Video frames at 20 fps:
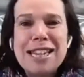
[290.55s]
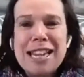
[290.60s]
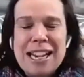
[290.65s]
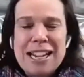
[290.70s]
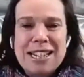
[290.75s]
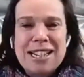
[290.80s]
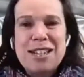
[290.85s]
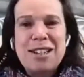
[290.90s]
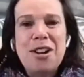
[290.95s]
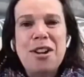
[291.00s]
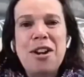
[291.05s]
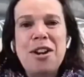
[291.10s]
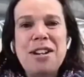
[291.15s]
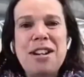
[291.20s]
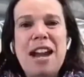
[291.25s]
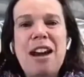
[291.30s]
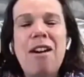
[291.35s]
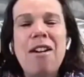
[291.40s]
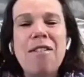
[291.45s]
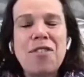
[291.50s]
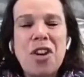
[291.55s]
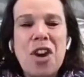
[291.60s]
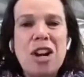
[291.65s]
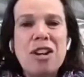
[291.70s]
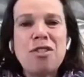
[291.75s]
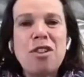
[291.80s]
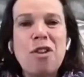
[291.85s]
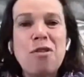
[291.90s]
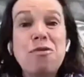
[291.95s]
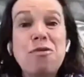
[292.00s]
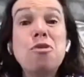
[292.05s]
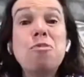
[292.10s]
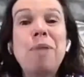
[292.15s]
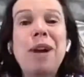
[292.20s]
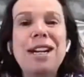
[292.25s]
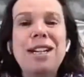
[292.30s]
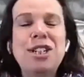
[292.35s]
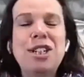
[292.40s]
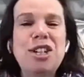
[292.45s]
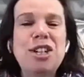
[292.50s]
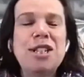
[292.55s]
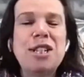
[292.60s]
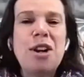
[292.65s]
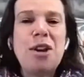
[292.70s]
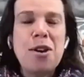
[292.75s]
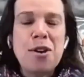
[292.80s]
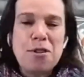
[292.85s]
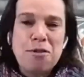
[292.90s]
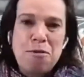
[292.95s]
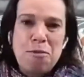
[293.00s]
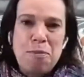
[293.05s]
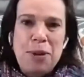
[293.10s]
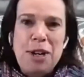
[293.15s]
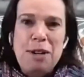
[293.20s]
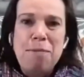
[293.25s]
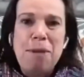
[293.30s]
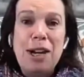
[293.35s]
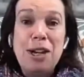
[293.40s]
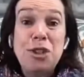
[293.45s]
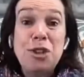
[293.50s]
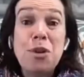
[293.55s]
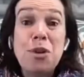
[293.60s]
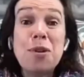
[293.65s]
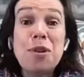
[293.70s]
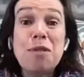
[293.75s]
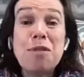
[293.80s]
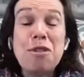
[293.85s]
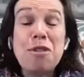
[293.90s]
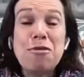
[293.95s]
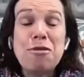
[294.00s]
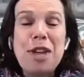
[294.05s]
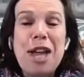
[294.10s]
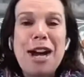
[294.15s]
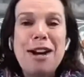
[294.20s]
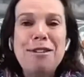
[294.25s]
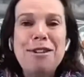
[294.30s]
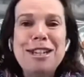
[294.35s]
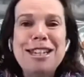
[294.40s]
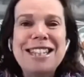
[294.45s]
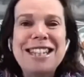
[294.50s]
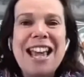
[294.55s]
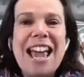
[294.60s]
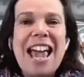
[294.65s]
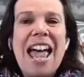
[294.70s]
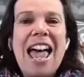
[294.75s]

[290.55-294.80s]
and so now I've kind of got full batches of pretty much all of the flowers,